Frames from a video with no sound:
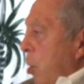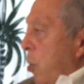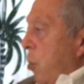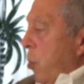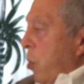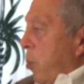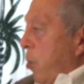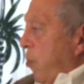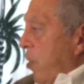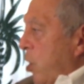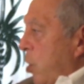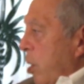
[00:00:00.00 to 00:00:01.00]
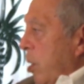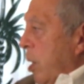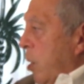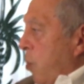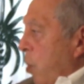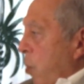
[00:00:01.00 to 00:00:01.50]
to the professionals
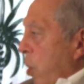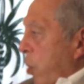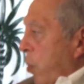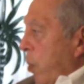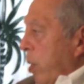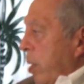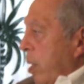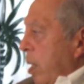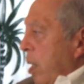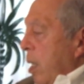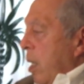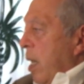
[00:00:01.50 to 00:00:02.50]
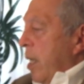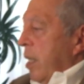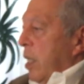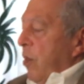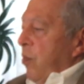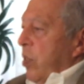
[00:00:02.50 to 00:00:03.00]
that we work with. And
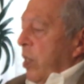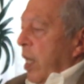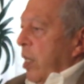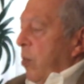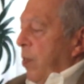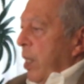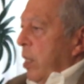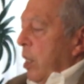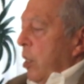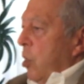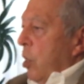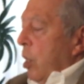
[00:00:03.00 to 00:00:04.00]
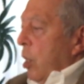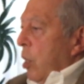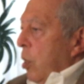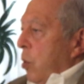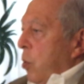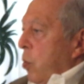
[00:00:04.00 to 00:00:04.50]
it gives the right message
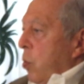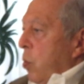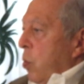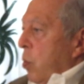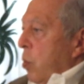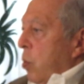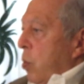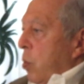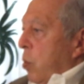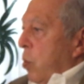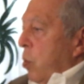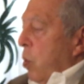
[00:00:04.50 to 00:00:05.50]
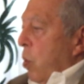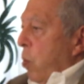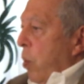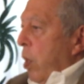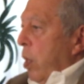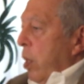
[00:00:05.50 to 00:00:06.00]
to through a
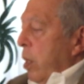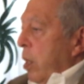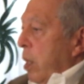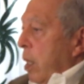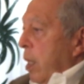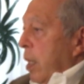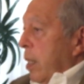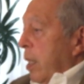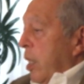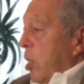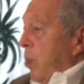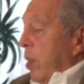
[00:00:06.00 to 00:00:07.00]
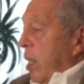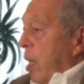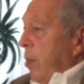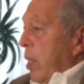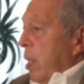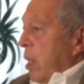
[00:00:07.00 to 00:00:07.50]
world that is
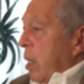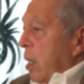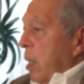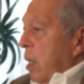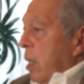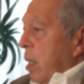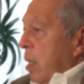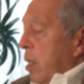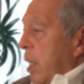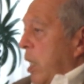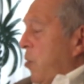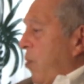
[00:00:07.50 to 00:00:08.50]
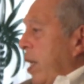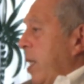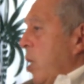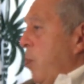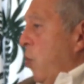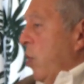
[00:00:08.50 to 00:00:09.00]
becoming, that is
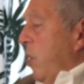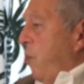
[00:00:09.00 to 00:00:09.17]
finding it more